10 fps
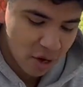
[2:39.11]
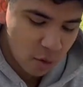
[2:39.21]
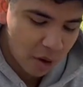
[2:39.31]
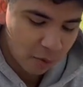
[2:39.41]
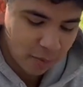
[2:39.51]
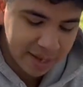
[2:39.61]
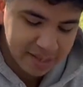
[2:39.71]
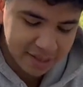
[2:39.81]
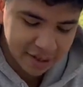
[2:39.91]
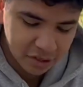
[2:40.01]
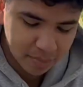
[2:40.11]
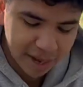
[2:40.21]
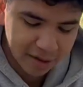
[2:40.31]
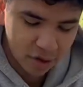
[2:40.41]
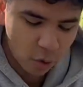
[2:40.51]
while racing their
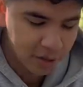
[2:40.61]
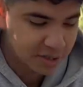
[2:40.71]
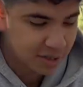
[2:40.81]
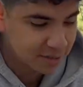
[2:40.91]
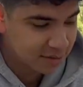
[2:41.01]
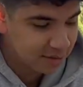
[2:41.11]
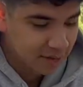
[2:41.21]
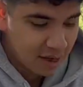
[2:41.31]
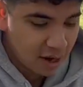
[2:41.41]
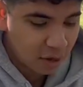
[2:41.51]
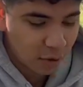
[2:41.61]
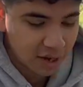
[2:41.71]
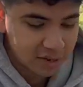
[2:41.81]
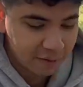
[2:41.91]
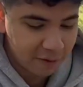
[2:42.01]
splendid horses across
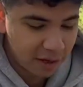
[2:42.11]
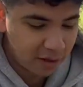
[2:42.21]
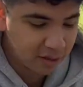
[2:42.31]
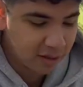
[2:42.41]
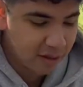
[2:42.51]
the field,